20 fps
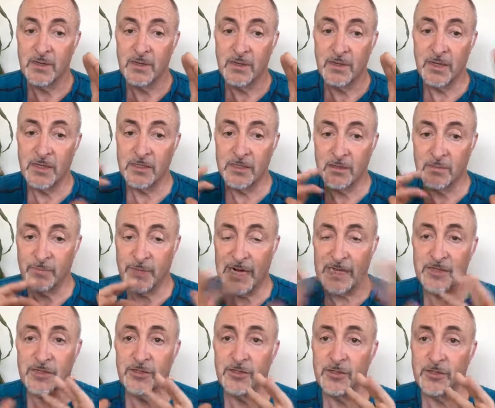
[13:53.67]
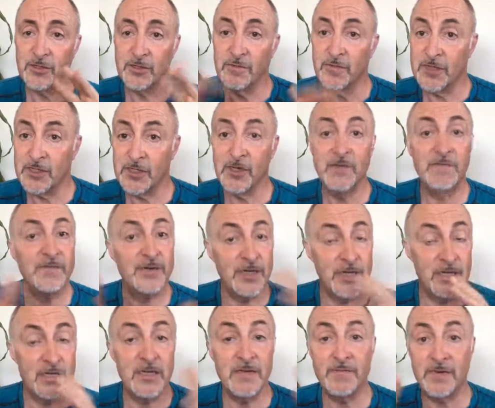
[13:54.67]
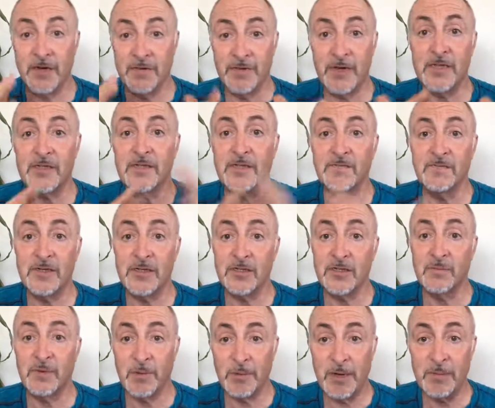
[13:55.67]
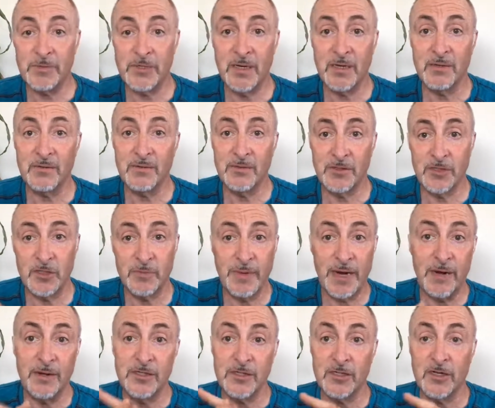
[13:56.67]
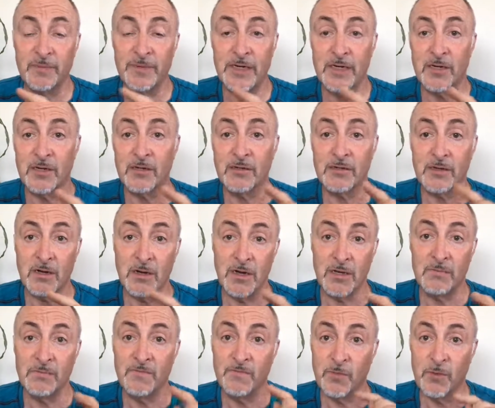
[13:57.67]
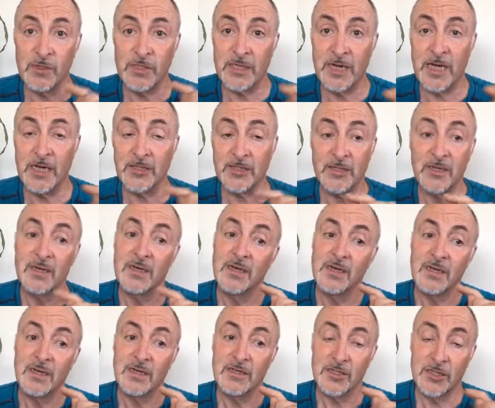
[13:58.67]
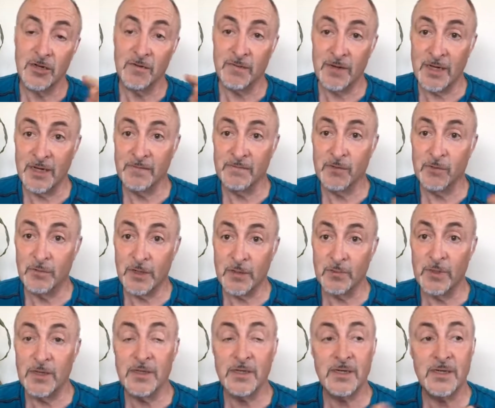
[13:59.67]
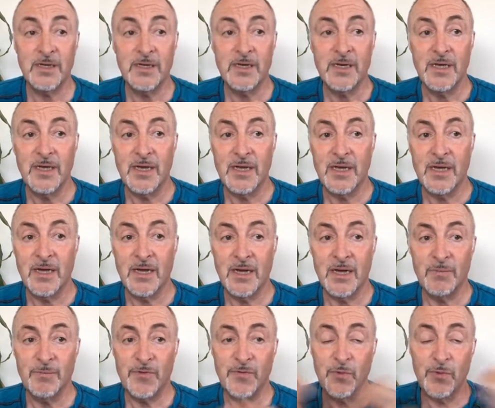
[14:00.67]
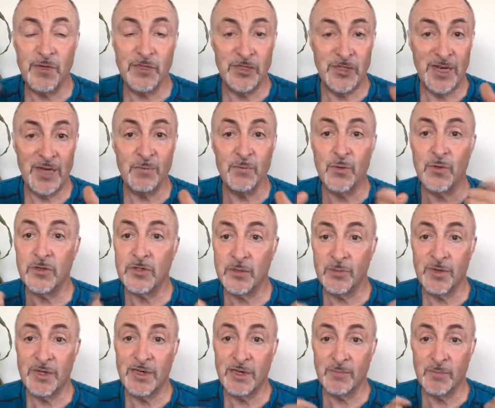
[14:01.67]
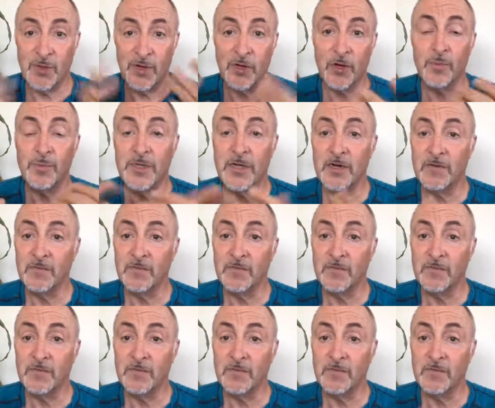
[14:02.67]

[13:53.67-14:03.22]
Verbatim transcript: It's a practice you can do for yourself, very easy, very effective, and it's on my website, which is barryselby.com forward slash self-love, or one word. Um, if you want to chat more, if you want to get more help in your